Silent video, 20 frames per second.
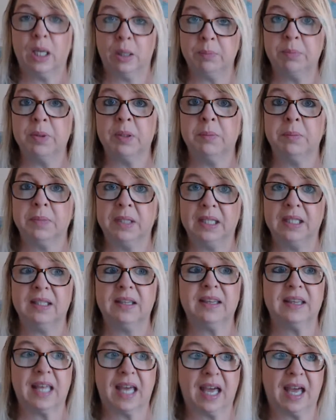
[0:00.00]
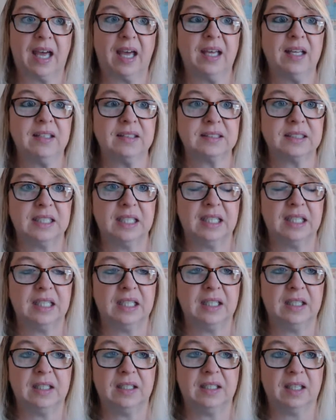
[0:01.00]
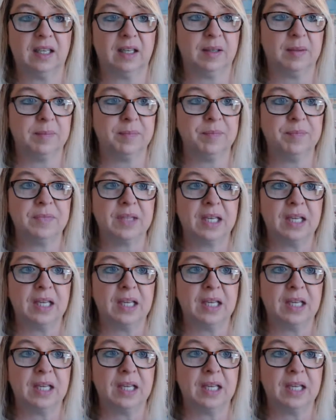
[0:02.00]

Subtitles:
implement that in,